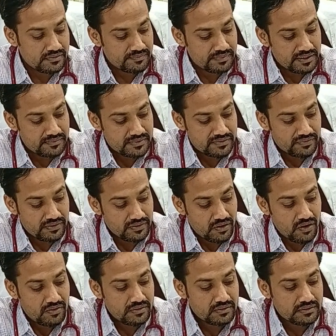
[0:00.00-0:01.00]
sperms will
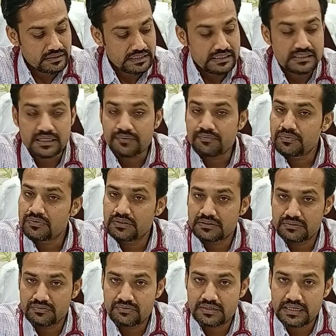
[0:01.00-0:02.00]
not reach up to the
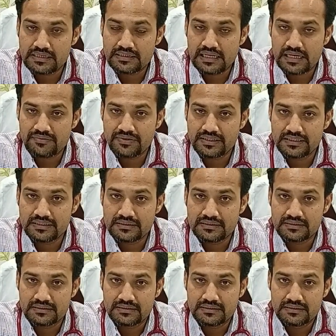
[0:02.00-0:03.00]
uterine cavity.
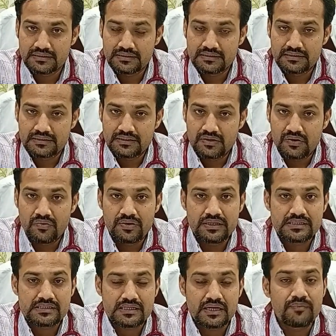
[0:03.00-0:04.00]
Only
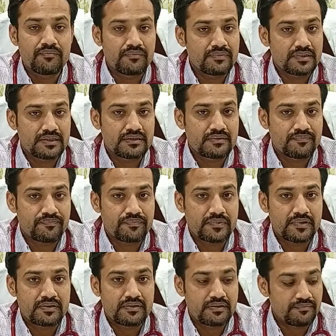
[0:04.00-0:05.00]
some
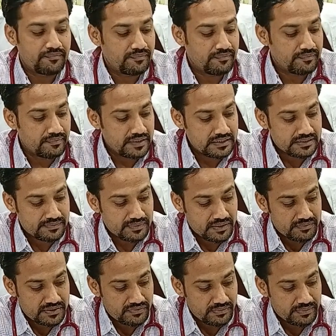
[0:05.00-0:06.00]

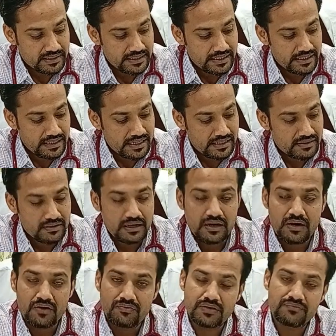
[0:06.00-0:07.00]
sperms will be there, and
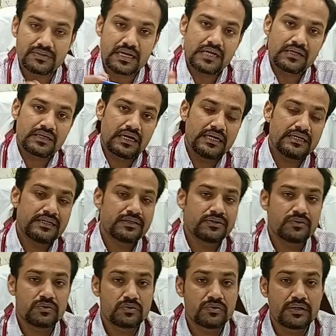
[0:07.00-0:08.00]
out of that 100
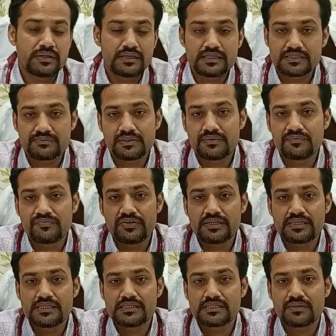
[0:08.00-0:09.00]
to 200 sperm will
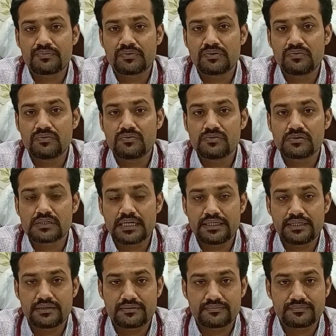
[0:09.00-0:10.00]
reach up to the oocyte.